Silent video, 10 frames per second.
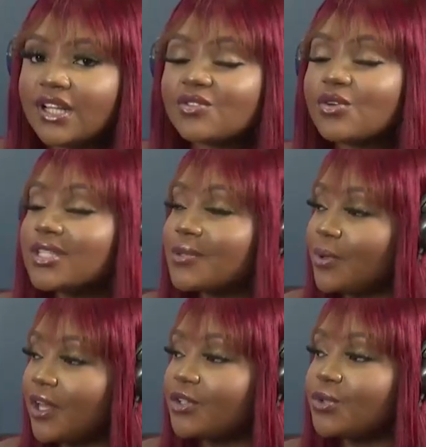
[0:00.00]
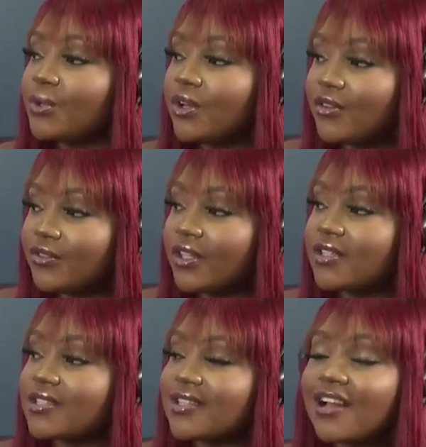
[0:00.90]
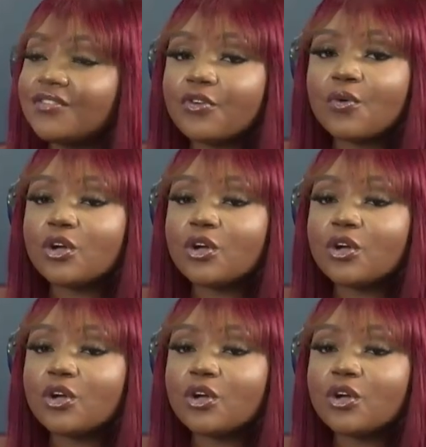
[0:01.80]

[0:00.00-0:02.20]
It's going just, to pay and you will love it. Stand yes. for